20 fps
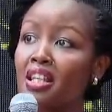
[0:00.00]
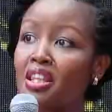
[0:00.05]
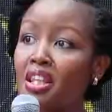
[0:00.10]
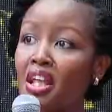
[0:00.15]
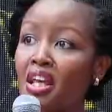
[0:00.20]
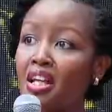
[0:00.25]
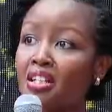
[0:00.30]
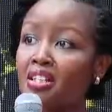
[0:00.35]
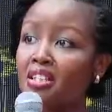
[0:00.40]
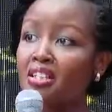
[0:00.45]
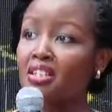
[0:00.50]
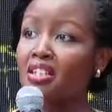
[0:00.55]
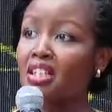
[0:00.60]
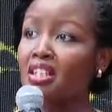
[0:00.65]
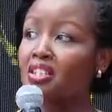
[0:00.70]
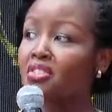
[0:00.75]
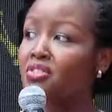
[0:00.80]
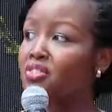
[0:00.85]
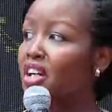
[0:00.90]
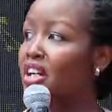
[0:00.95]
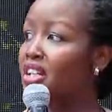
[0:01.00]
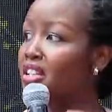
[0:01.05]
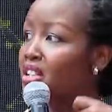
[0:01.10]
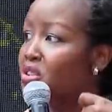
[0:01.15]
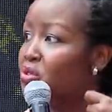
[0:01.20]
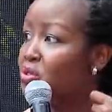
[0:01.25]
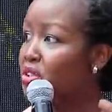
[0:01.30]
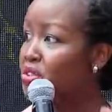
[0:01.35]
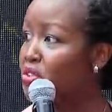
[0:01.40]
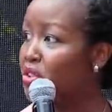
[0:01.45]
then the divide
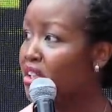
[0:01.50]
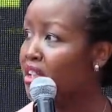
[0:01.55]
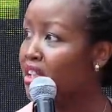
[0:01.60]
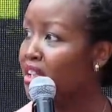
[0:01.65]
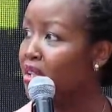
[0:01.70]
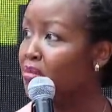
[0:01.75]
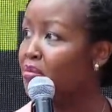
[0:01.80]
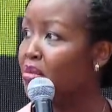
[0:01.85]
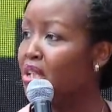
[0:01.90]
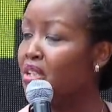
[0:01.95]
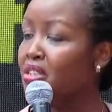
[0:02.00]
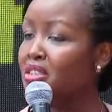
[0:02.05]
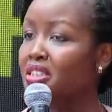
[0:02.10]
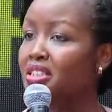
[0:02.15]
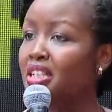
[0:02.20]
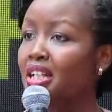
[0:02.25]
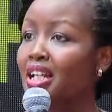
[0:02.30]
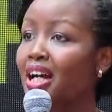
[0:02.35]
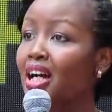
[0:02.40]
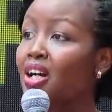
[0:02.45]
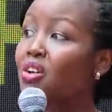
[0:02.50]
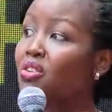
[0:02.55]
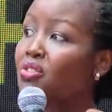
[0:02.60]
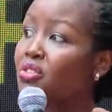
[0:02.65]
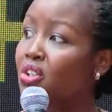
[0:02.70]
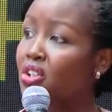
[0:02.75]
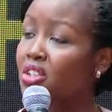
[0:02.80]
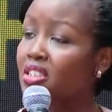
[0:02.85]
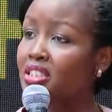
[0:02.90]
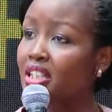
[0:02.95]
that we're talking about, the lack of
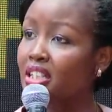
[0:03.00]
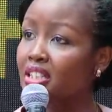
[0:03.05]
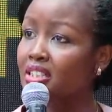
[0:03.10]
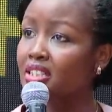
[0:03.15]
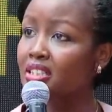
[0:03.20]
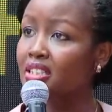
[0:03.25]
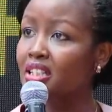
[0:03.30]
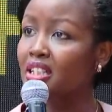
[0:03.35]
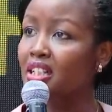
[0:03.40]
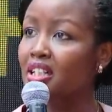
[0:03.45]
context,